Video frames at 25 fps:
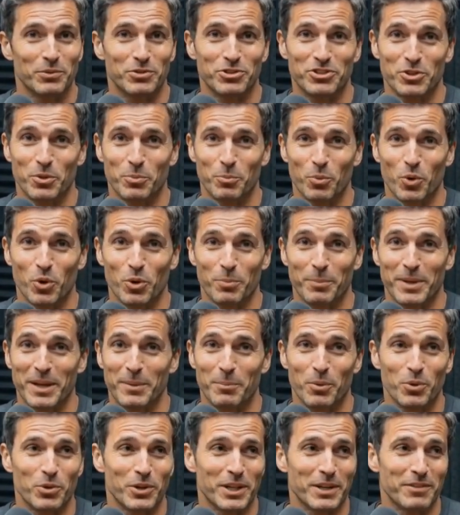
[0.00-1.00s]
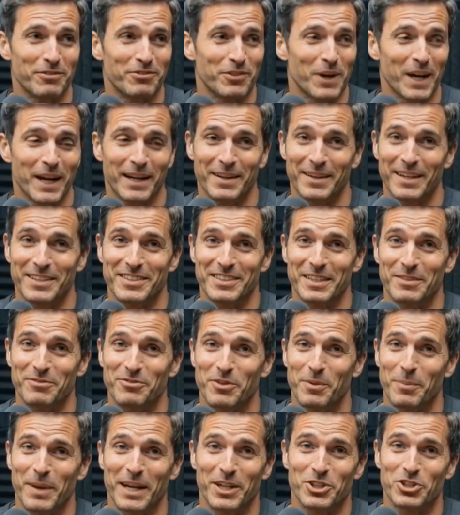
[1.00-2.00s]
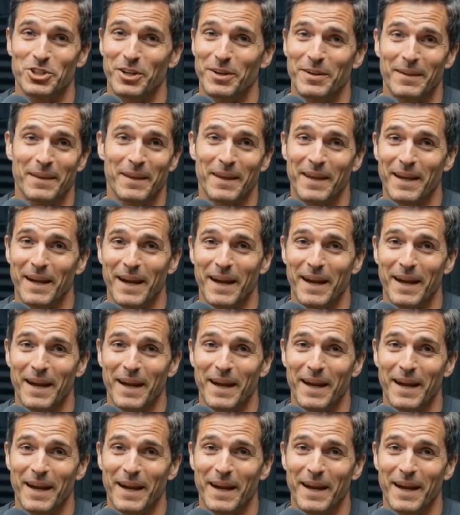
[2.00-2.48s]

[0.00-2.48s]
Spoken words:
so more people can find this information.